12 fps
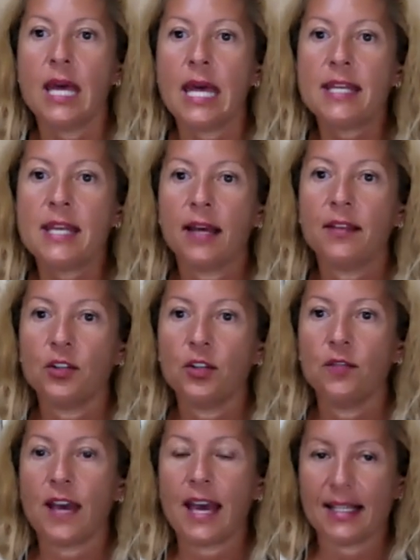Now that
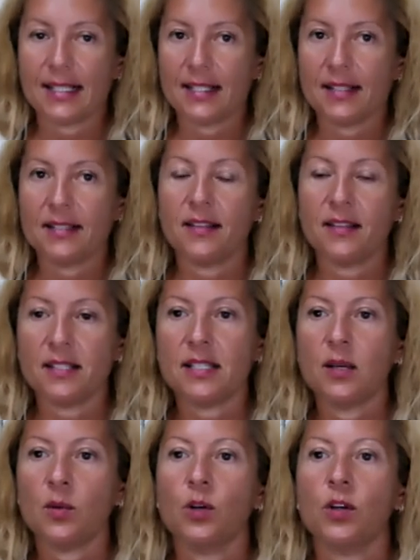you've accessed this
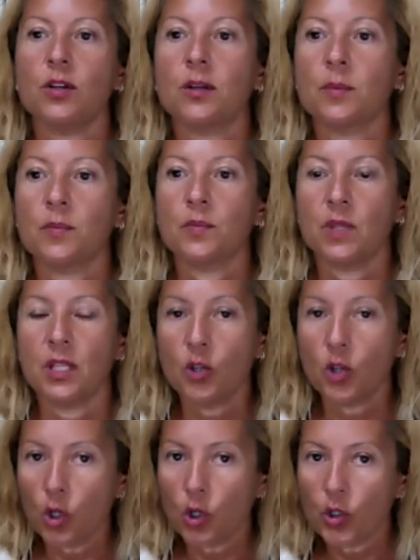network,
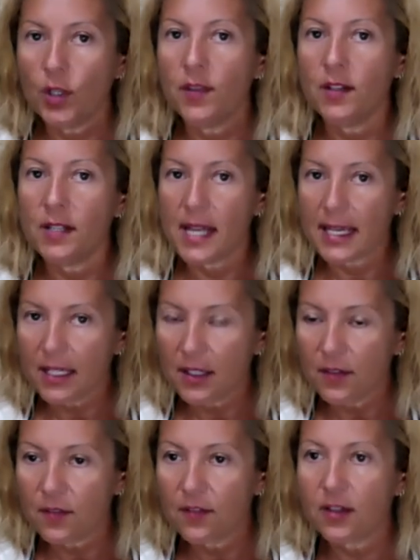including the negative
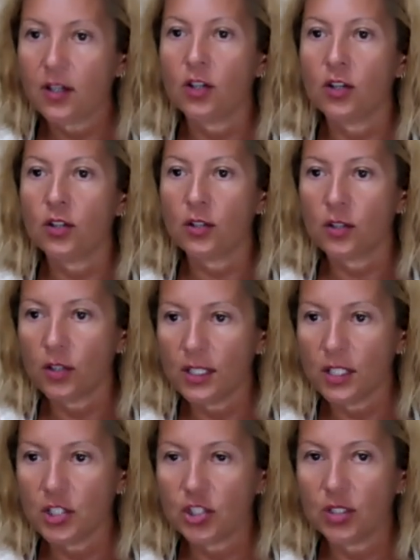
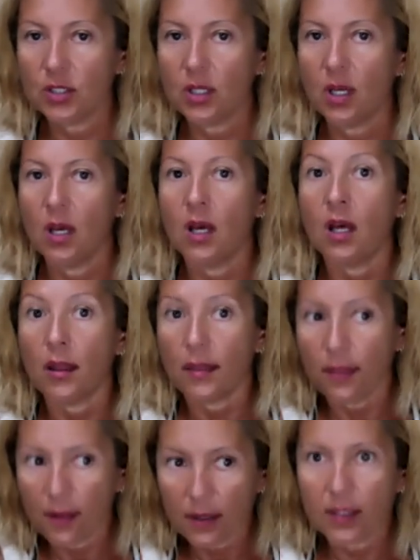cognition,
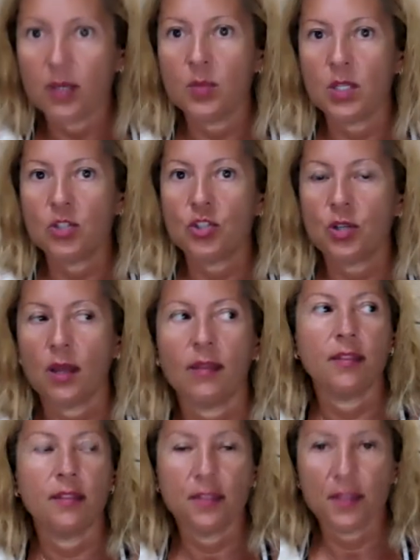the image,
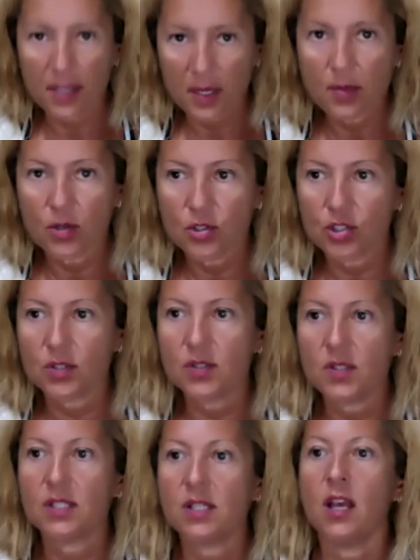the
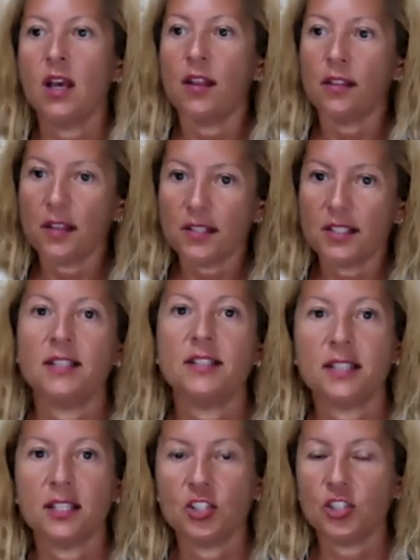emotions, the
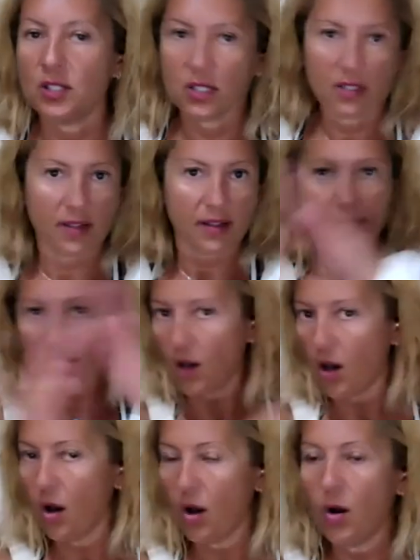sensations, so that's the
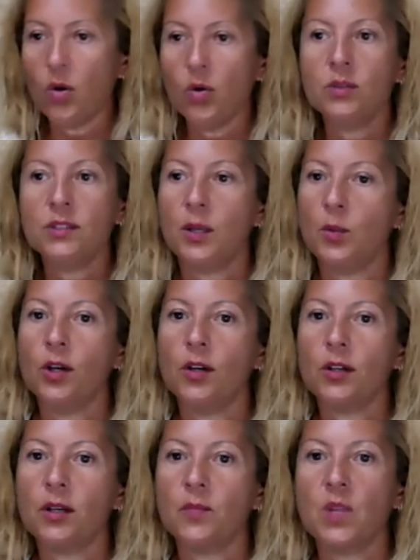whole network,
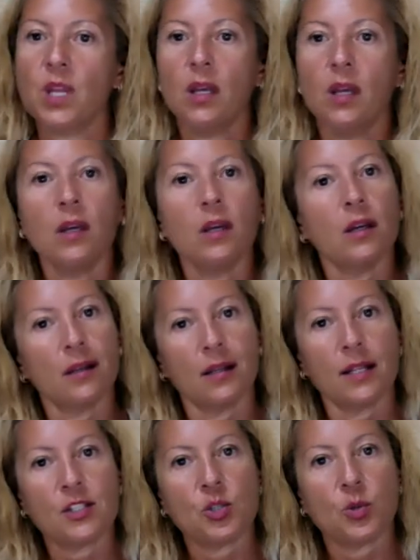
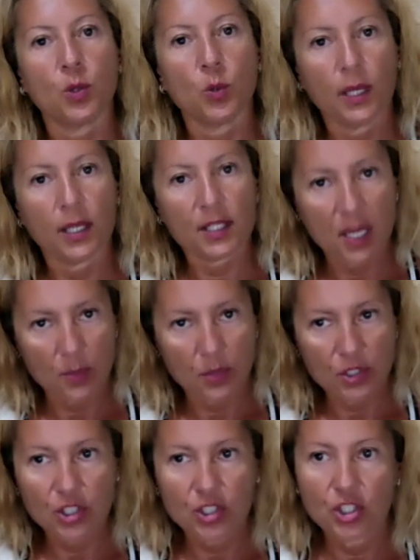let's do a quick
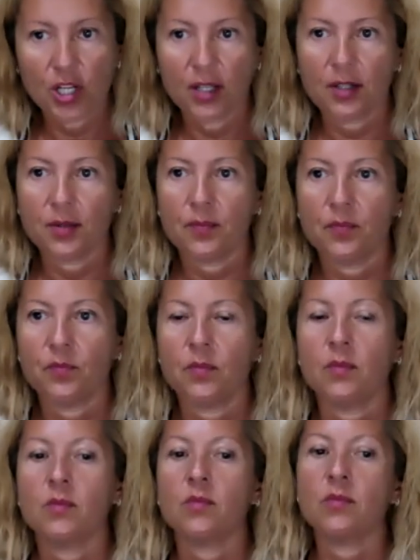temperature check.
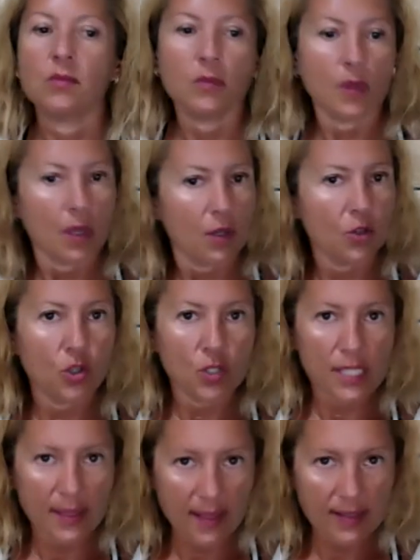
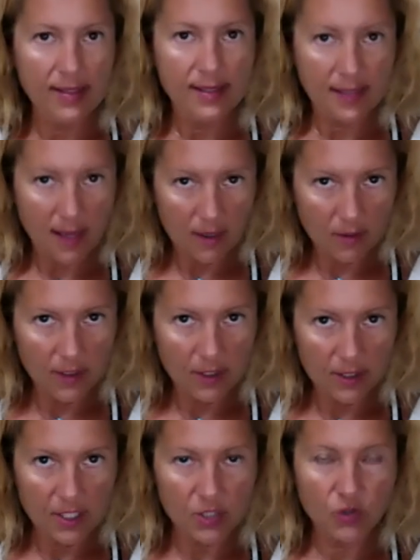Using that scale that I
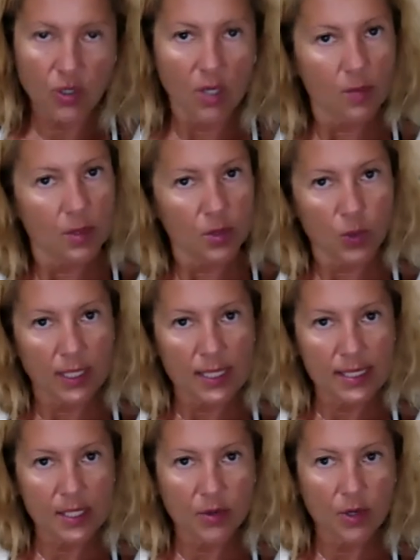described between
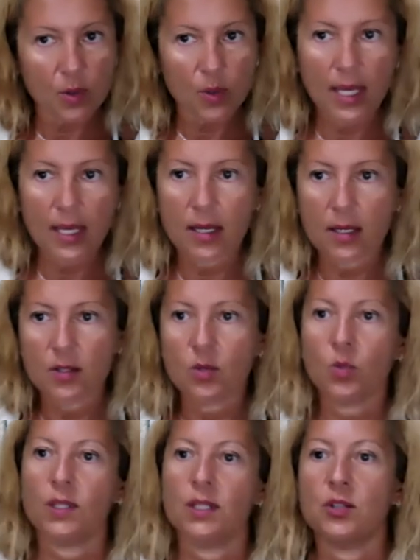0 and
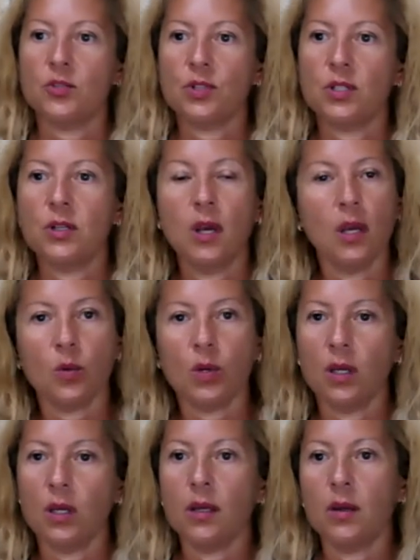100,
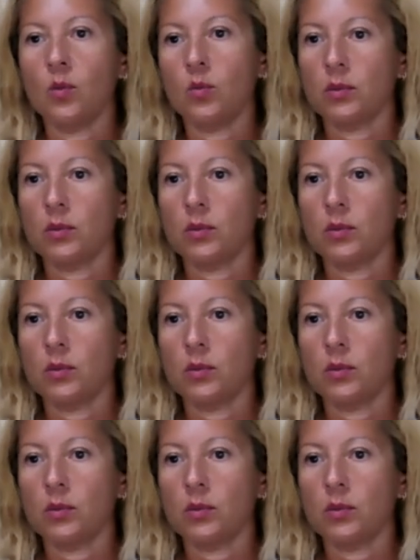where